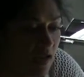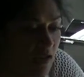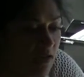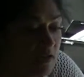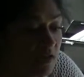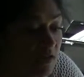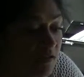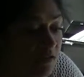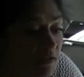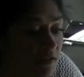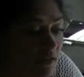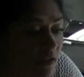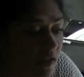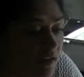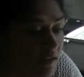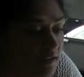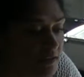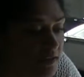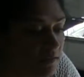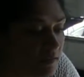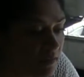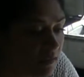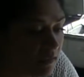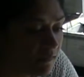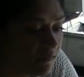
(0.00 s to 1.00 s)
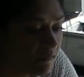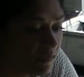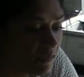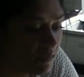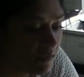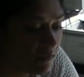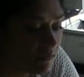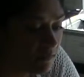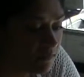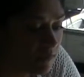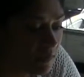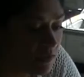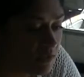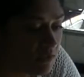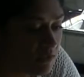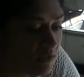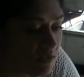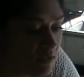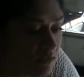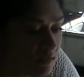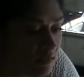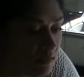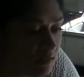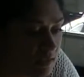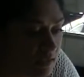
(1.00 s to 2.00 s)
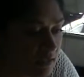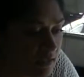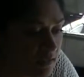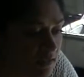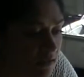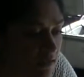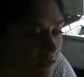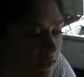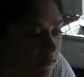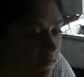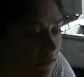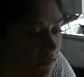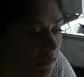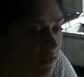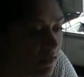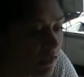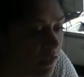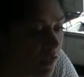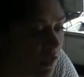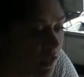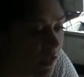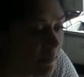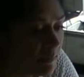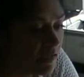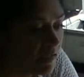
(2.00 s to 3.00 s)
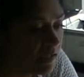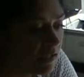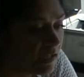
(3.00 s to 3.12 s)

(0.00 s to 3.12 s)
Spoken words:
Now, you're also given, when you do your lease, you're given a